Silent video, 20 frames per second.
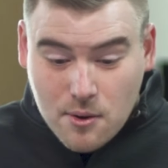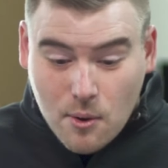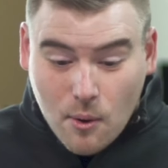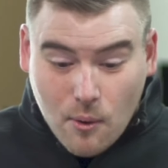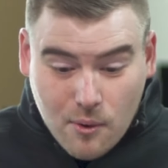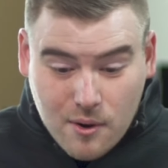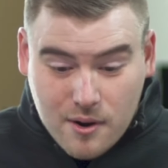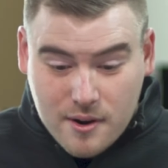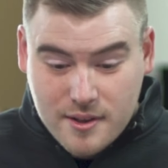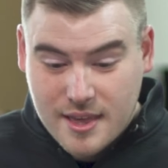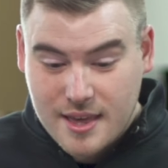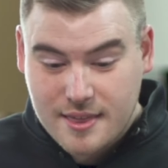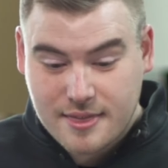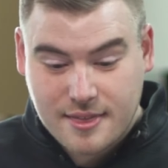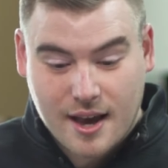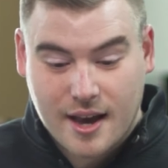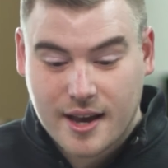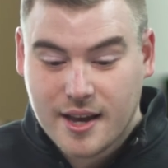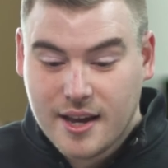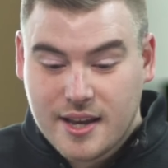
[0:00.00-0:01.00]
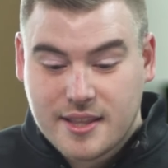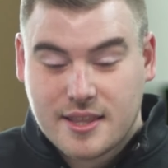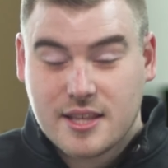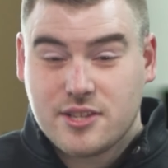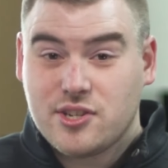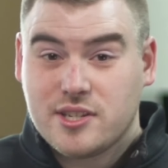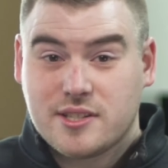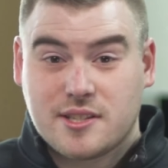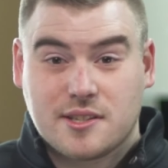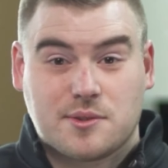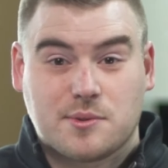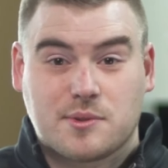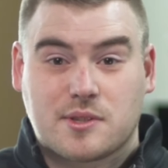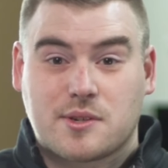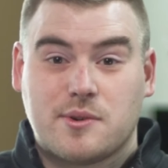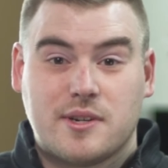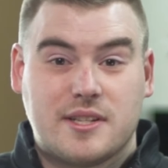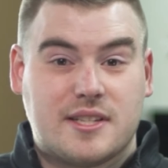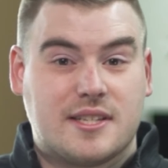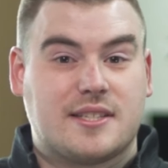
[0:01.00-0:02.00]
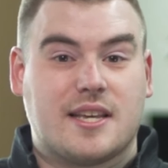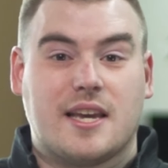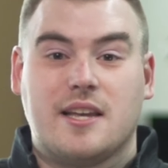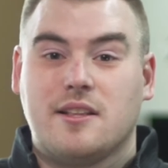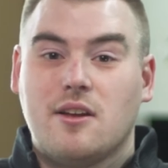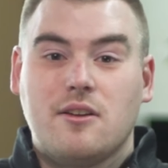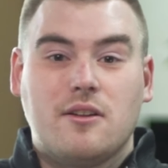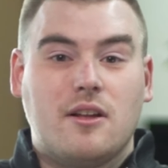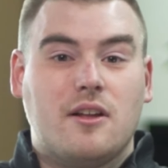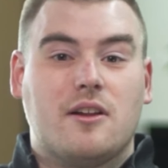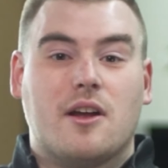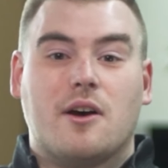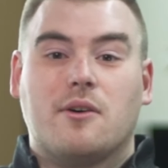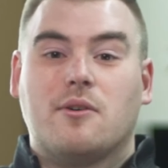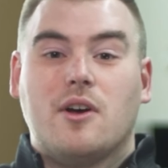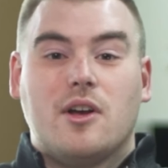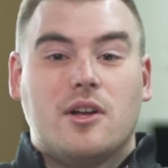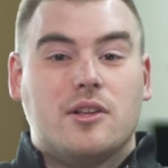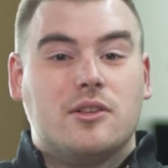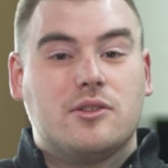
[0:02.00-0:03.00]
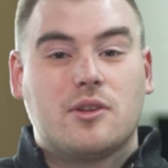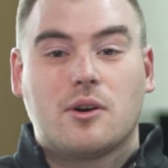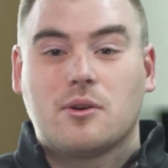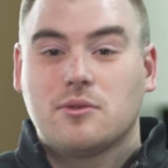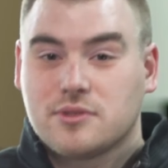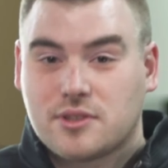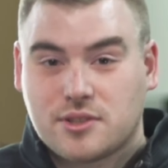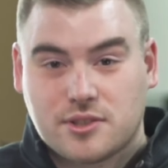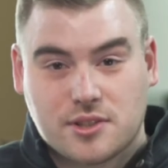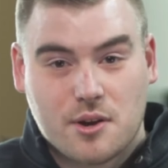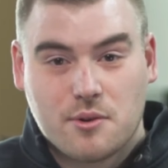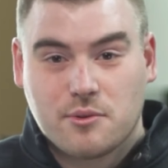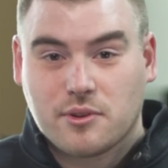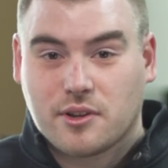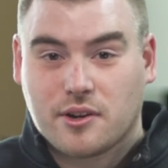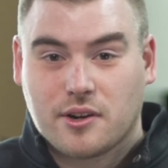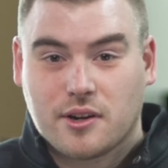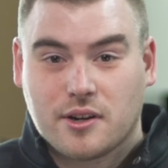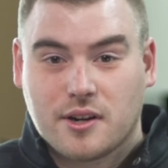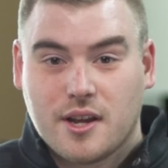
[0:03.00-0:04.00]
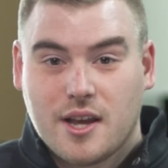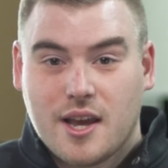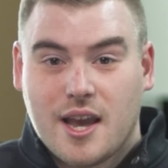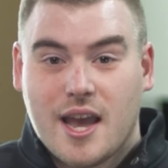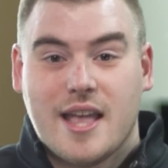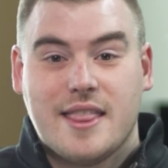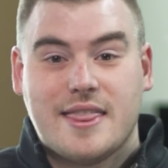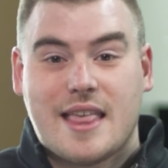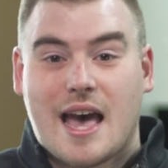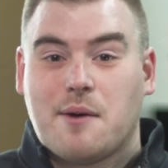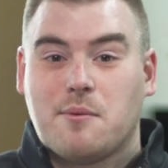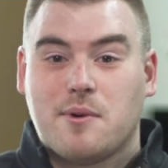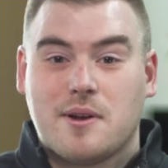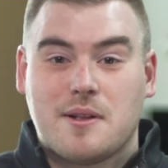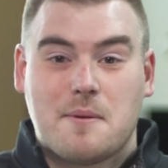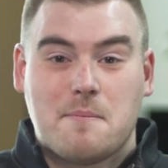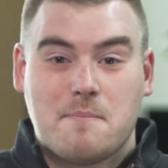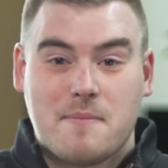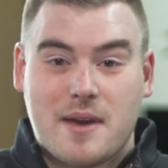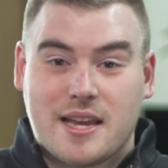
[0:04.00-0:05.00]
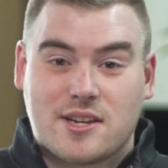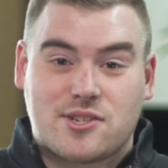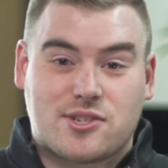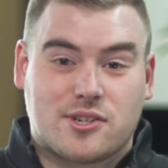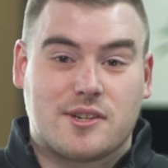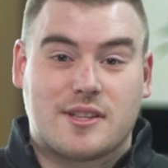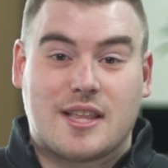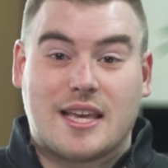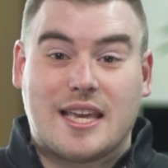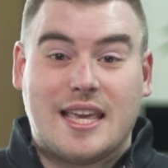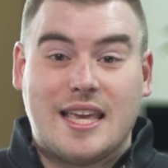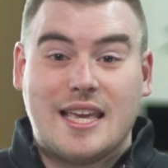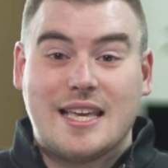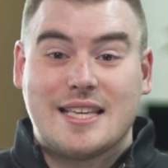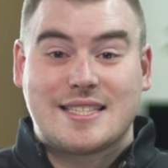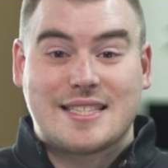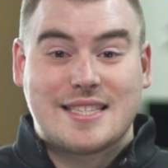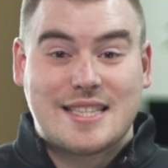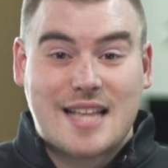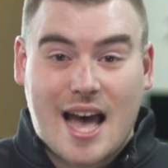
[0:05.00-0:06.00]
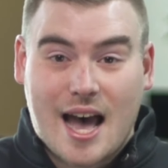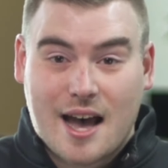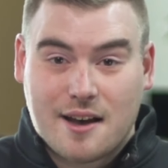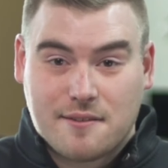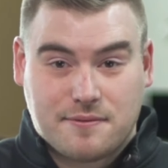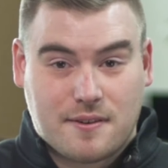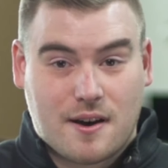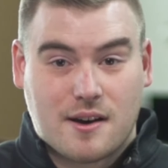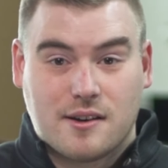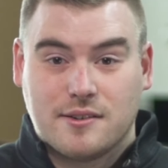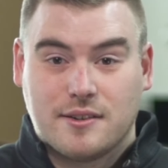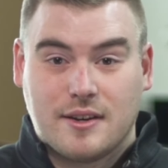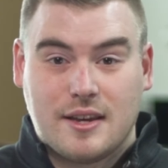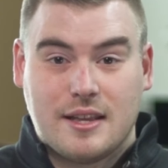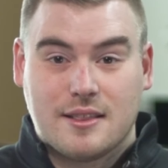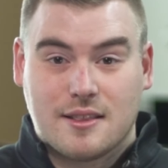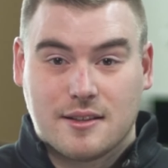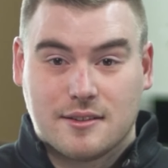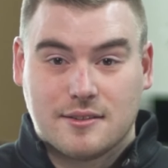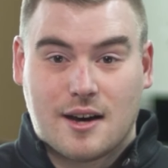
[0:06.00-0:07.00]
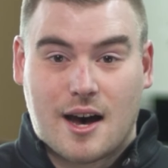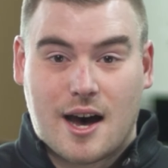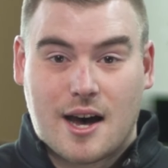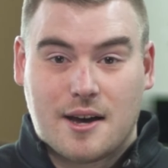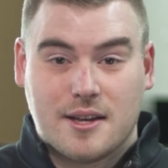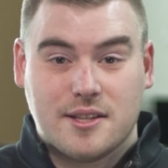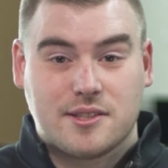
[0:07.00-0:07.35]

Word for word: Or they thought that Jesus was going to say, no, no, no, don't stone her. And that would make sure that he is not following the law.